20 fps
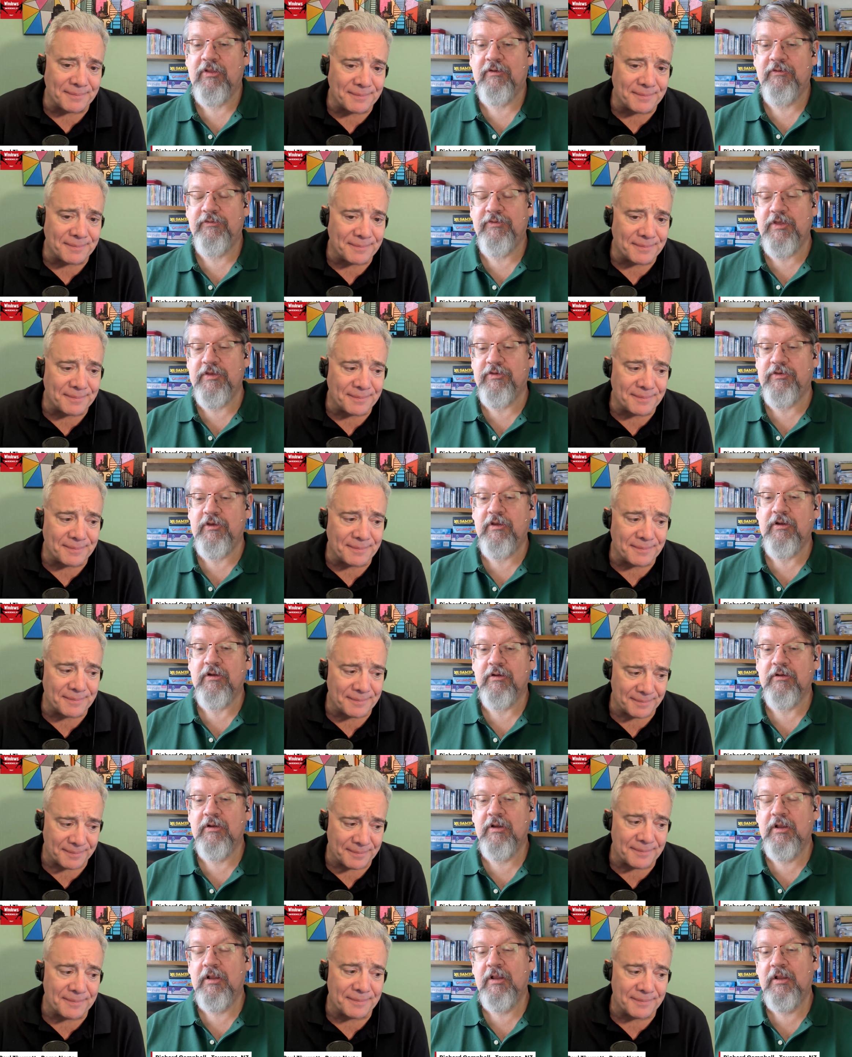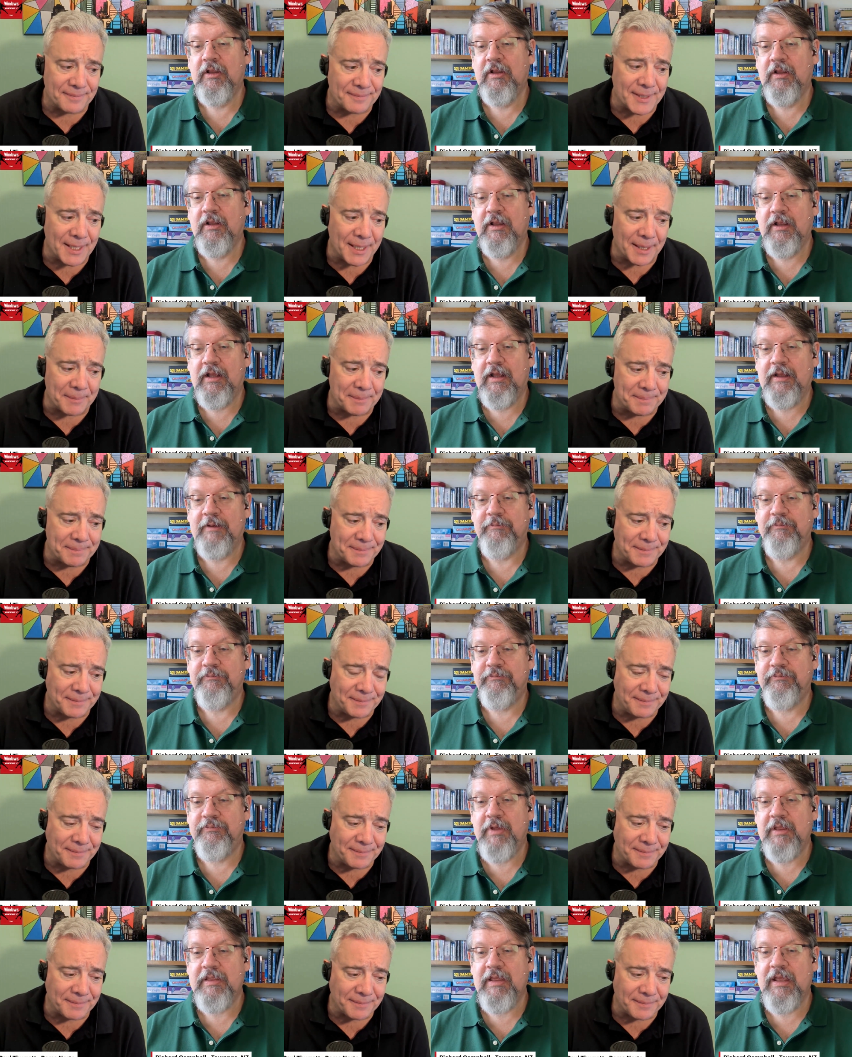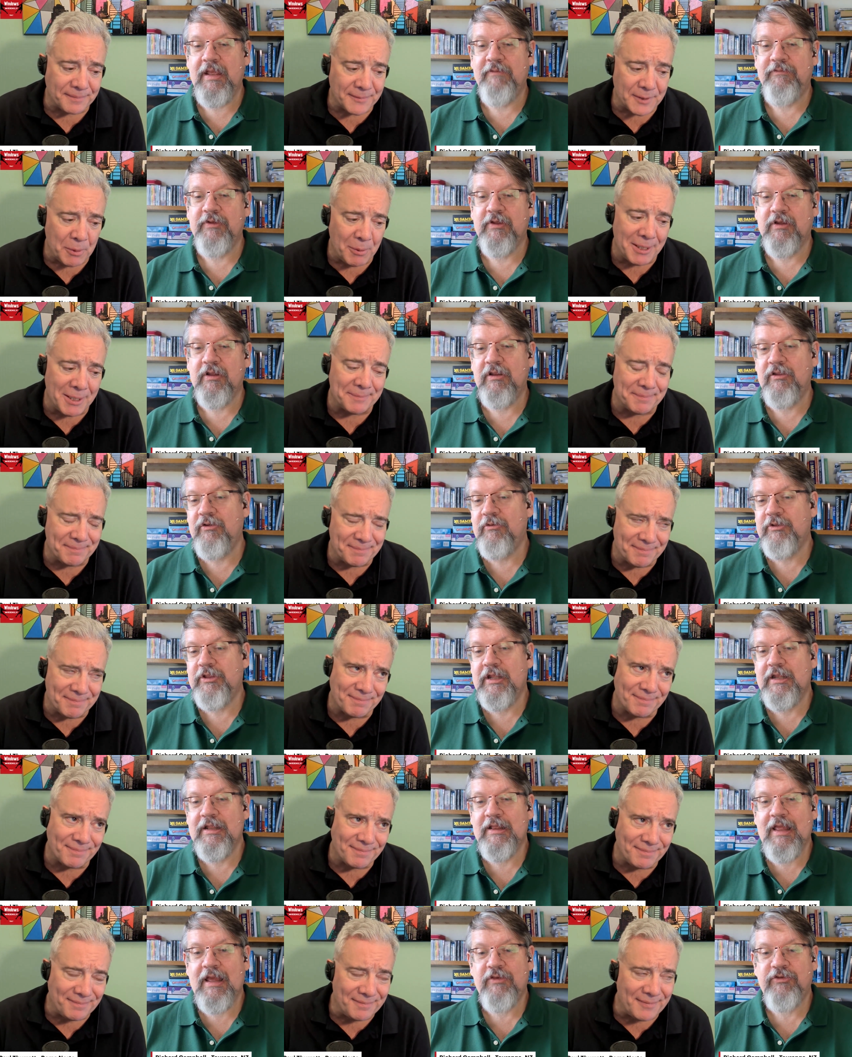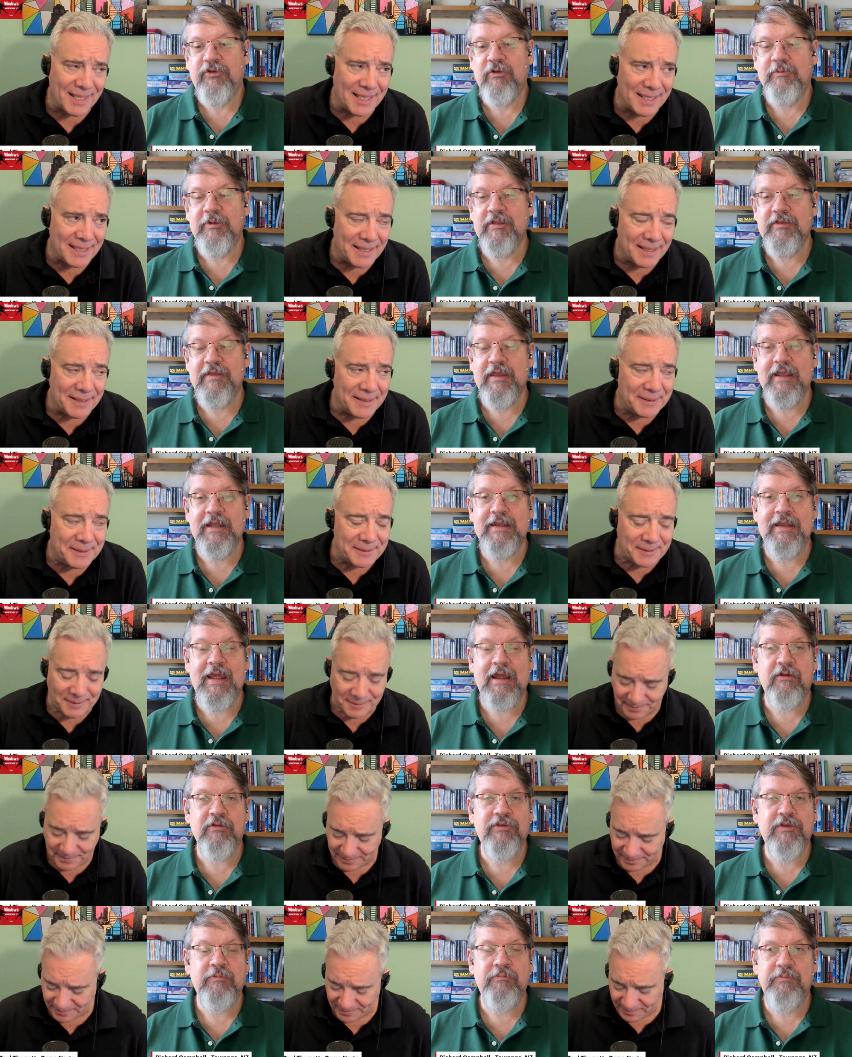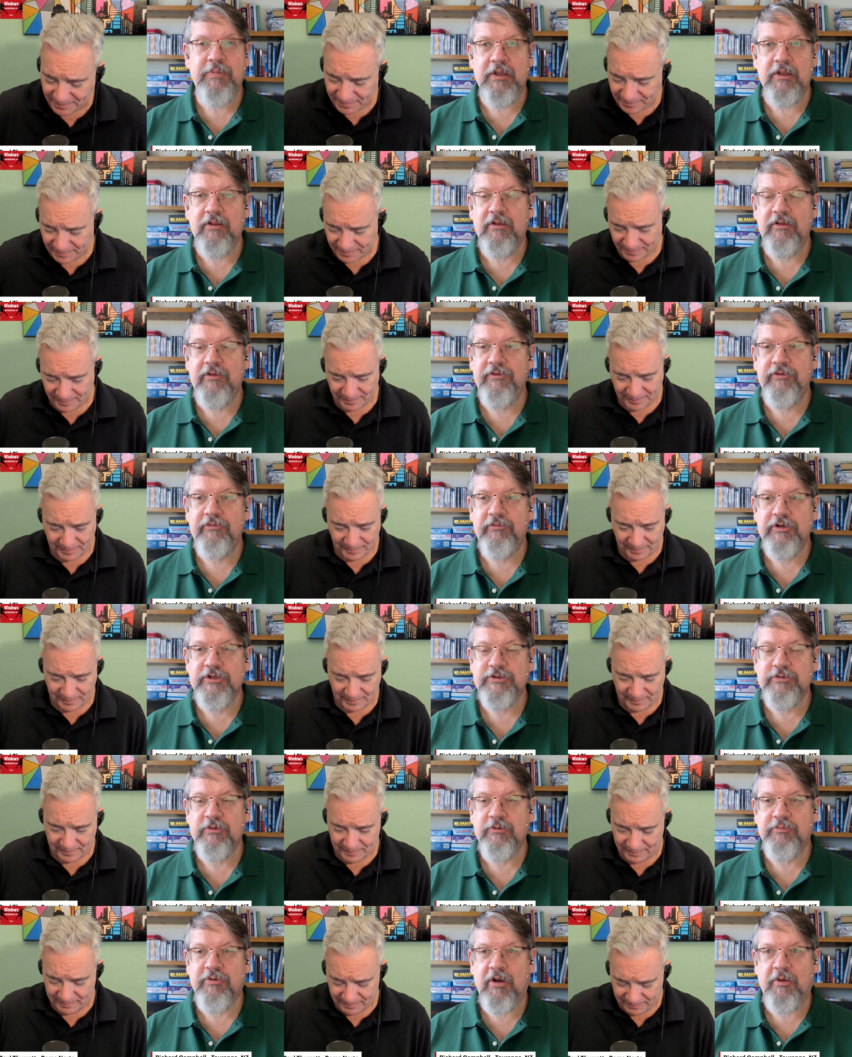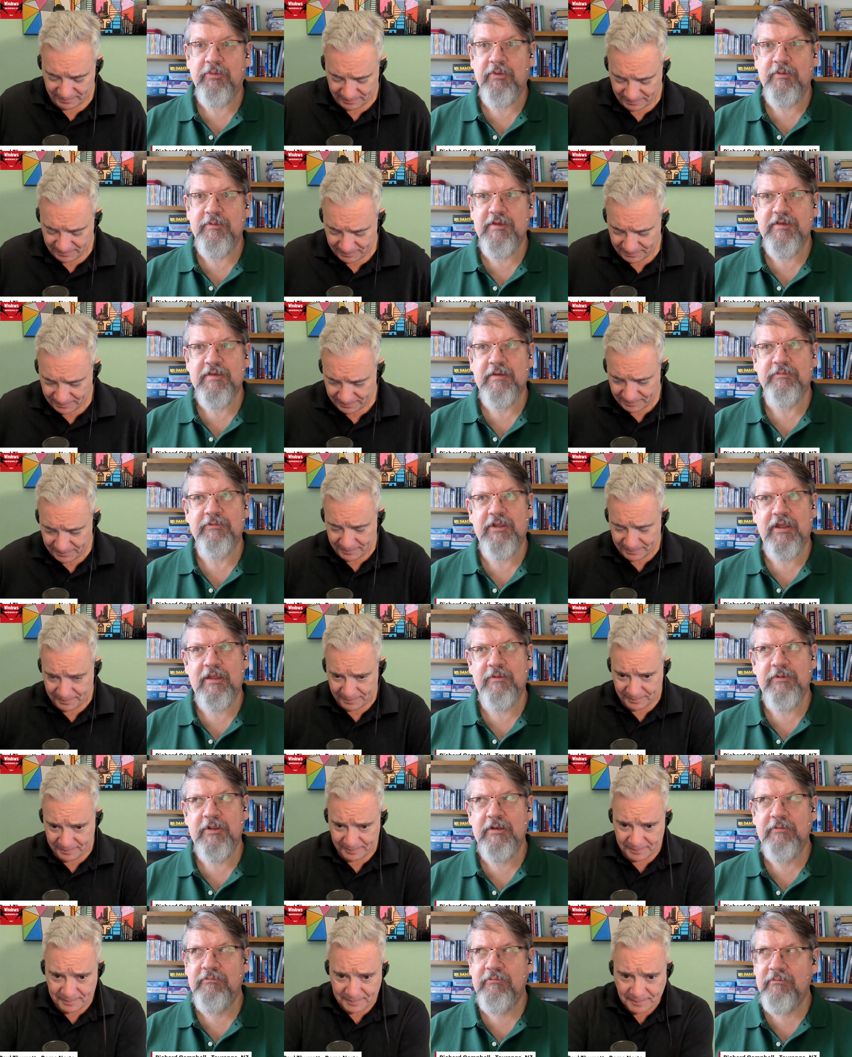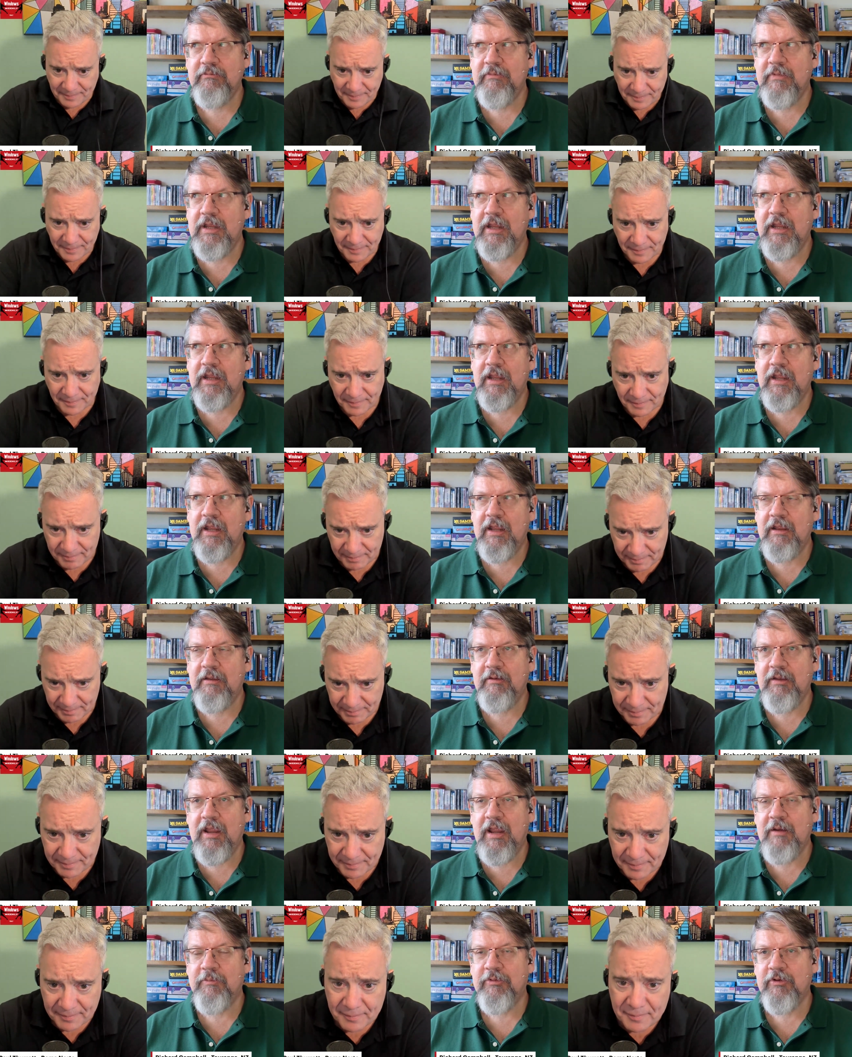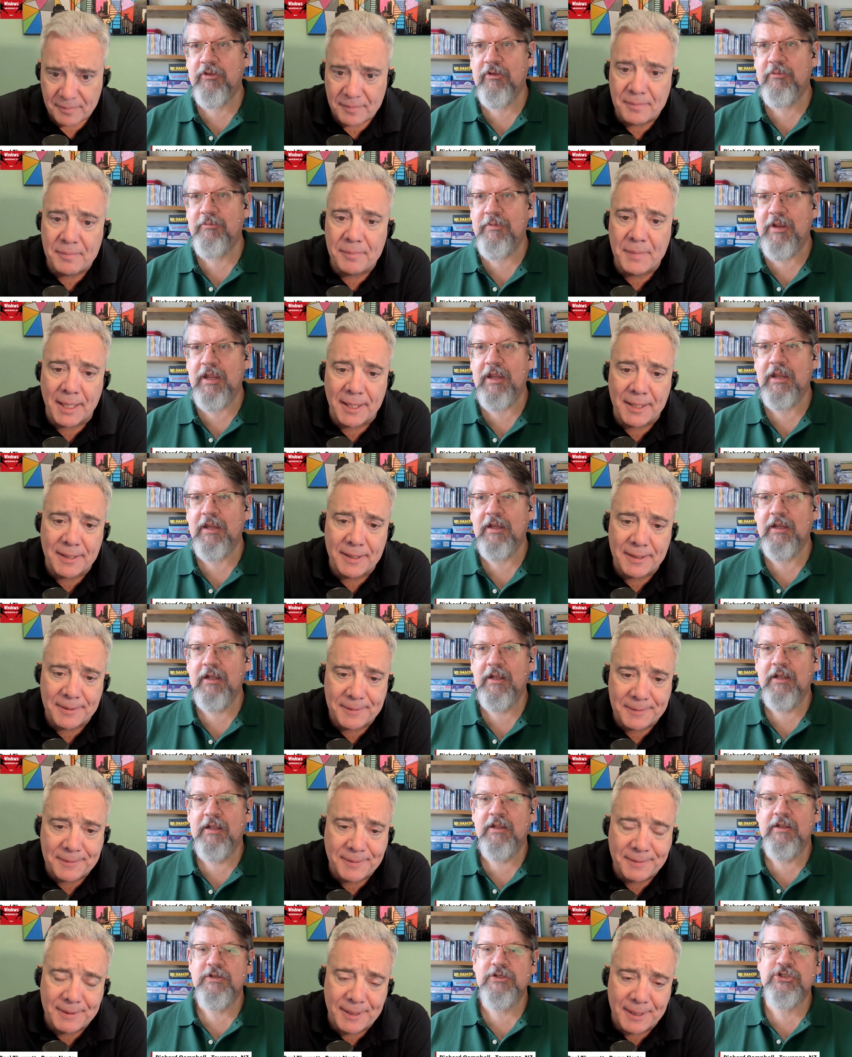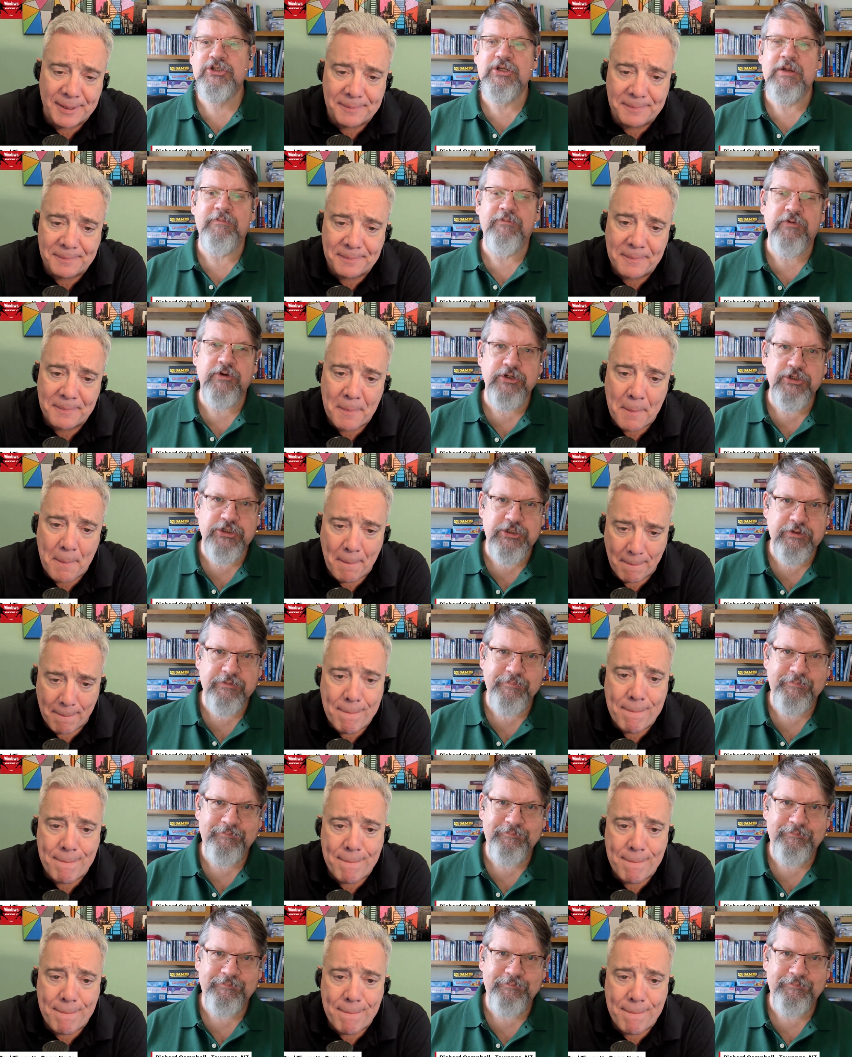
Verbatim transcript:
Speaker 1: of this year. Yeah. But if they're going to do what they did last year, it means they announce a build, which will probably be sometime in April or May, ship for June.